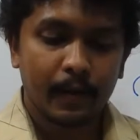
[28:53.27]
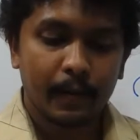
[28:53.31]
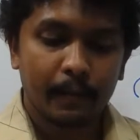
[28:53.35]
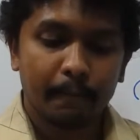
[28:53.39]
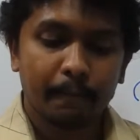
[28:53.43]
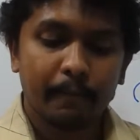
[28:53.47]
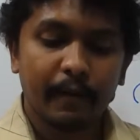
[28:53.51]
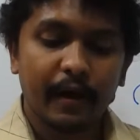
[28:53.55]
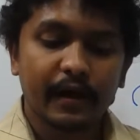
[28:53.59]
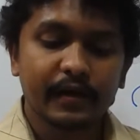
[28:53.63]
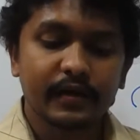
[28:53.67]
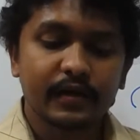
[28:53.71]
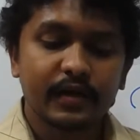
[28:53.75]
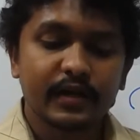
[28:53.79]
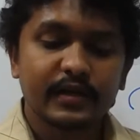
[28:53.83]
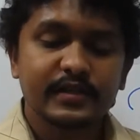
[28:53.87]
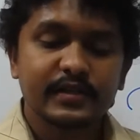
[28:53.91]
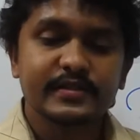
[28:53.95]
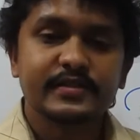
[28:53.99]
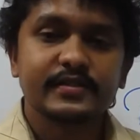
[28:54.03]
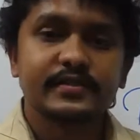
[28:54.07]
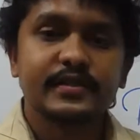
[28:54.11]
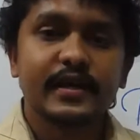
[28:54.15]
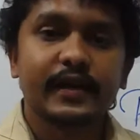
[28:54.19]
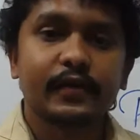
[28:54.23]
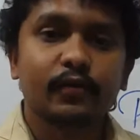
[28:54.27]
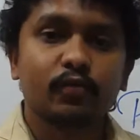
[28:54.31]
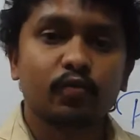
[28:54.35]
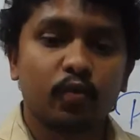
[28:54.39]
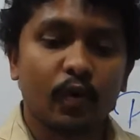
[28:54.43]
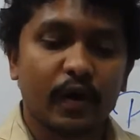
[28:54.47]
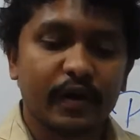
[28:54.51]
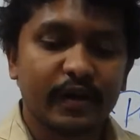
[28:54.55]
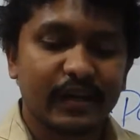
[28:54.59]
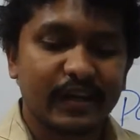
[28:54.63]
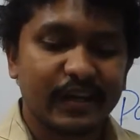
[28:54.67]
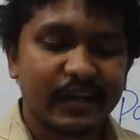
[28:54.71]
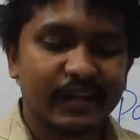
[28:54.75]
But, said
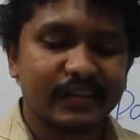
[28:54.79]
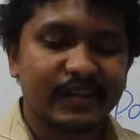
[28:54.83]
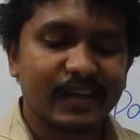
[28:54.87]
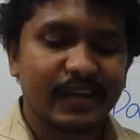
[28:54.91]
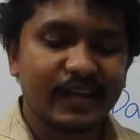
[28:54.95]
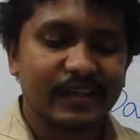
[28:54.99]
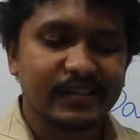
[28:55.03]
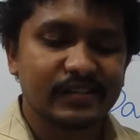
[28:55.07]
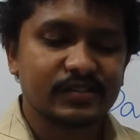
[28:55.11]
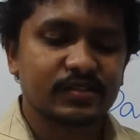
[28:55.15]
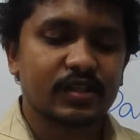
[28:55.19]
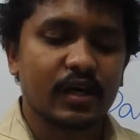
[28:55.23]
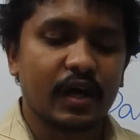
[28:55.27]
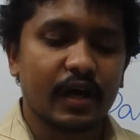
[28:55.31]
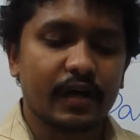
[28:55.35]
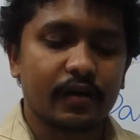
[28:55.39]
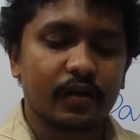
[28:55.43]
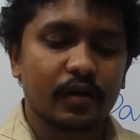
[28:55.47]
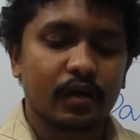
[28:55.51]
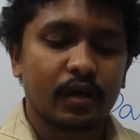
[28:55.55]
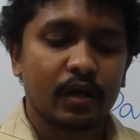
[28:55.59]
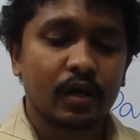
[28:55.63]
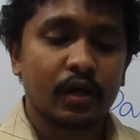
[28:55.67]
one little lizard,